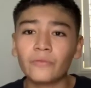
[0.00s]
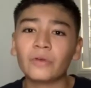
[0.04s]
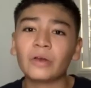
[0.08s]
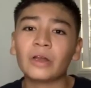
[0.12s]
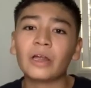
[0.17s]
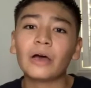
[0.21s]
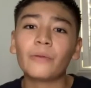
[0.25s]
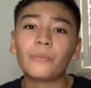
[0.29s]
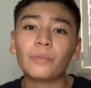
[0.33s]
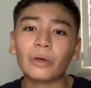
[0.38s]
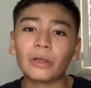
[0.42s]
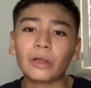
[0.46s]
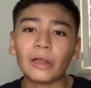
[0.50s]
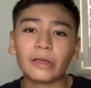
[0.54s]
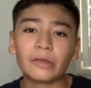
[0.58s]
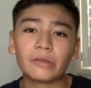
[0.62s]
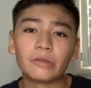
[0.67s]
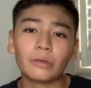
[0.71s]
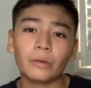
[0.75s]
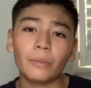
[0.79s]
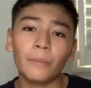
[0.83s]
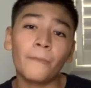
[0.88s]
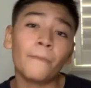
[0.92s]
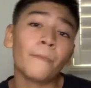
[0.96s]
And I put like
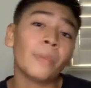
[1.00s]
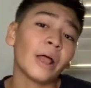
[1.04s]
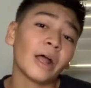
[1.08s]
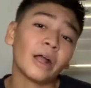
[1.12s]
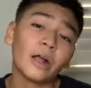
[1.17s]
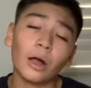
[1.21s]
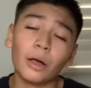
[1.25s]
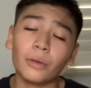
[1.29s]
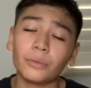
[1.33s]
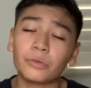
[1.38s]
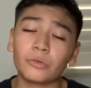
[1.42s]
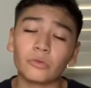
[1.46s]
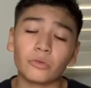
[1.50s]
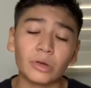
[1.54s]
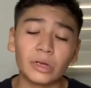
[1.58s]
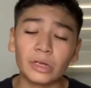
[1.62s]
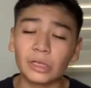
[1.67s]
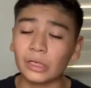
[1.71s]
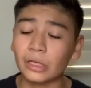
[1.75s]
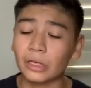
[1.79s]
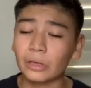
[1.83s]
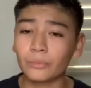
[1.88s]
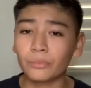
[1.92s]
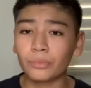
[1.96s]
some Black Ops 3
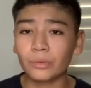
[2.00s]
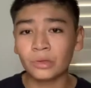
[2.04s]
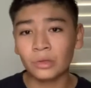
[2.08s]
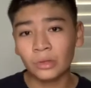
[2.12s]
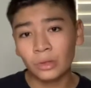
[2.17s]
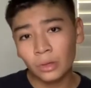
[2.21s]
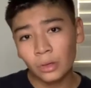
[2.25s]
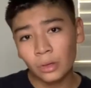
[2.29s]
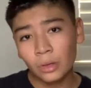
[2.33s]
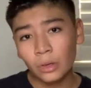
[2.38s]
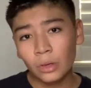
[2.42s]
clips